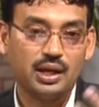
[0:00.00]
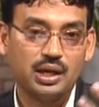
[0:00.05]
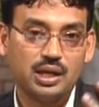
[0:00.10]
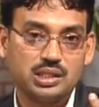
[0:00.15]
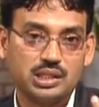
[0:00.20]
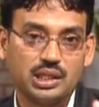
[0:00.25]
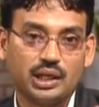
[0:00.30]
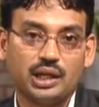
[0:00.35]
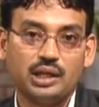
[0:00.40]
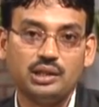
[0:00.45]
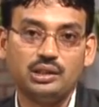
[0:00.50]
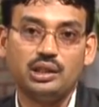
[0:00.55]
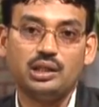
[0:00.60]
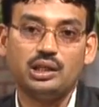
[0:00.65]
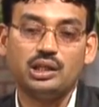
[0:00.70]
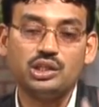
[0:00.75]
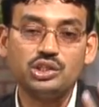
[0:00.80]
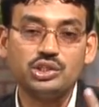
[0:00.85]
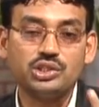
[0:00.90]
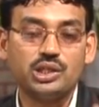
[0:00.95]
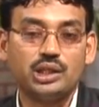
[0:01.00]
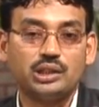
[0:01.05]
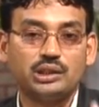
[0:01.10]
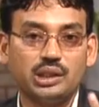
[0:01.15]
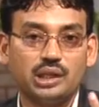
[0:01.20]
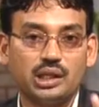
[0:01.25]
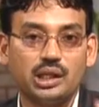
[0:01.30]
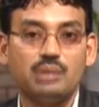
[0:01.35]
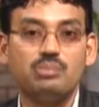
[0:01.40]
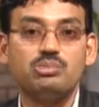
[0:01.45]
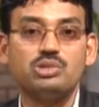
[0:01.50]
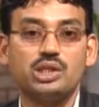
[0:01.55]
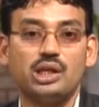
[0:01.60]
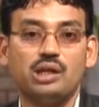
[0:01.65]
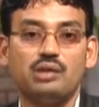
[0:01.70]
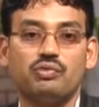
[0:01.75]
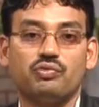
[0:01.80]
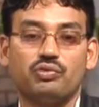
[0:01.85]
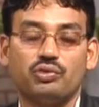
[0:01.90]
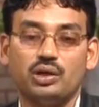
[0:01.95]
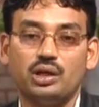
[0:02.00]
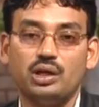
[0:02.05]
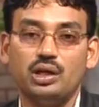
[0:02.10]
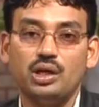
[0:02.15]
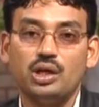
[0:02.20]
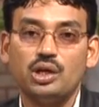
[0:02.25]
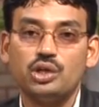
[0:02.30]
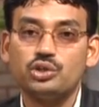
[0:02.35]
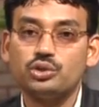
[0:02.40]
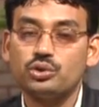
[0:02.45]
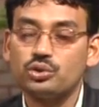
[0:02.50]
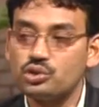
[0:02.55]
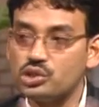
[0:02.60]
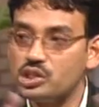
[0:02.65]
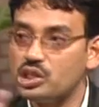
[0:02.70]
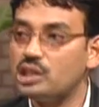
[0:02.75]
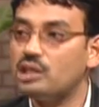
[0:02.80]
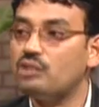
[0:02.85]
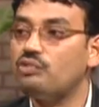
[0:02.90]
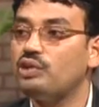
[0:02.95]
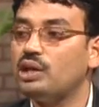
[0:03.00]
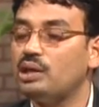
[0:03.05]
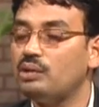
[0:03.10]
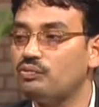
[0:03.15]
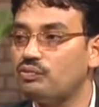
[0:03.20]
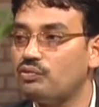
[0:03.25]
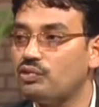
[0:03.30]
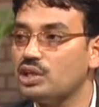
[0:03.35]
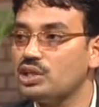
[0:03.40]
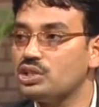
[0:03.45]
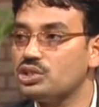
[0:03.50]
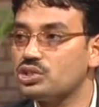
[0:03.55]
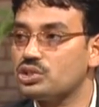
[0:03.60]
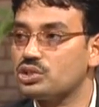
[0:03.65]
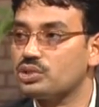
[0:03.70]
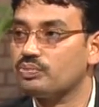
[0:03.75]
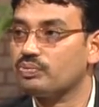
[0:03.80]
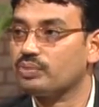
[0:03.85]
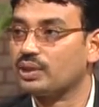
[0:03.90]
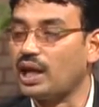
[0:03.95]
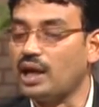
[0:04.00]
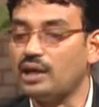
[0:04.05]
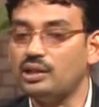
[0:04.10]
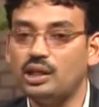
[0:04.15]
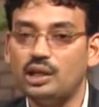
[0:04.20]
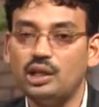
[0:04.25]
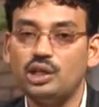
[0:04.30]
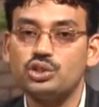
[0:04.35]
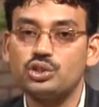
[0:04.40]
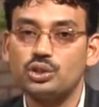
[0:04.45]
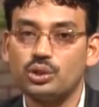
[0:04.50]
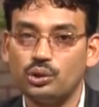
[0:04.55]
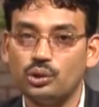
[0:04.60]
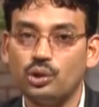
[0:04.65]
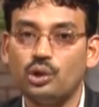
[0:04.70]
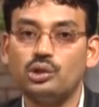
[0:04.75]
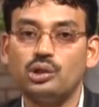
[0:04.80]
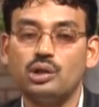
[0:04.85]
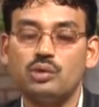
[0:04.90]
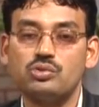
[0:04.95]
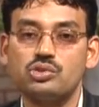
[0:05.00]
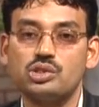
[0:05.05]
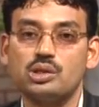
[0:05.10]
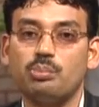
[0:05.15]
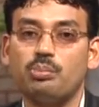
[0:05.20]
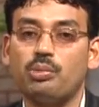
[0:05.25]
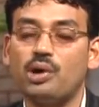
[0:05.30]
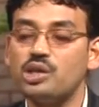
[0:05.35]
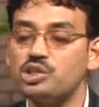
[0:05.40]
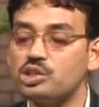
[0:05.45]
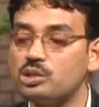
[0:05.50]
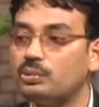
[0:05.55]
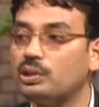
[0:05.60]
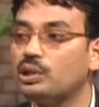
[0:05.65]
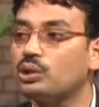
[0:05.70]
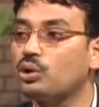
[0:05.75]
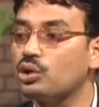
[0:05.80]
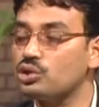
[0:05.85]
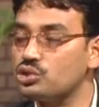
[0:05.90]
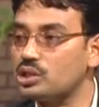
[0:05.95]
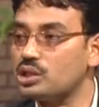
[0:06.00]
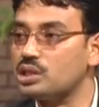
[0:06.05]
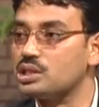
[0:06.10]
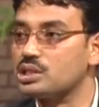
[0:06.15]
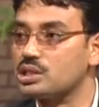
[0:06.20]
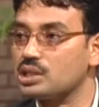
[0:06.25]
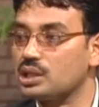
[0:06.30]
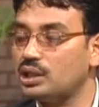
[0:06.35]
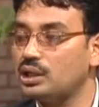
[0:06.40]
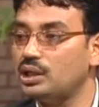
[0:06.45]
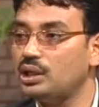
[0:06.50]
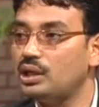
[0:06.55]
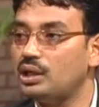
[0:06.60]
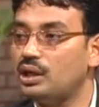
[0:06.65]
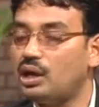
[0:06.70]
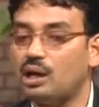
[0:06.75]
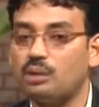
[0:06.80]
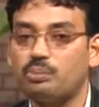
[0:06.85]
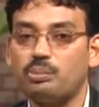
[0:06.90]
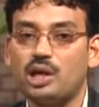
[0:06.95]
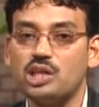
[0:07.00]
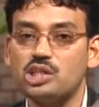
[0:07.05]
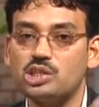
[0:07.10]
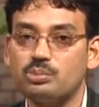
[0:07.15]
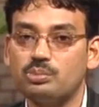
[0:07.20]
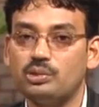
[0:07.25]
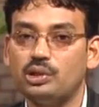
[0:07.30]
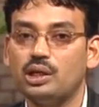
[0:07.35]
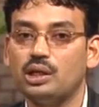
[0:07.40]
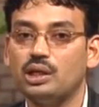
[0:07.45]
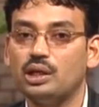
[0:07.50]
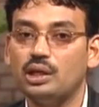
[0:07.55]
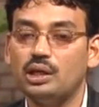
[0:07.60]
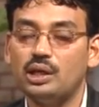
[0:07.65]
Second thing, instructor himself should see the film first, and then he should note down some possible questions or possible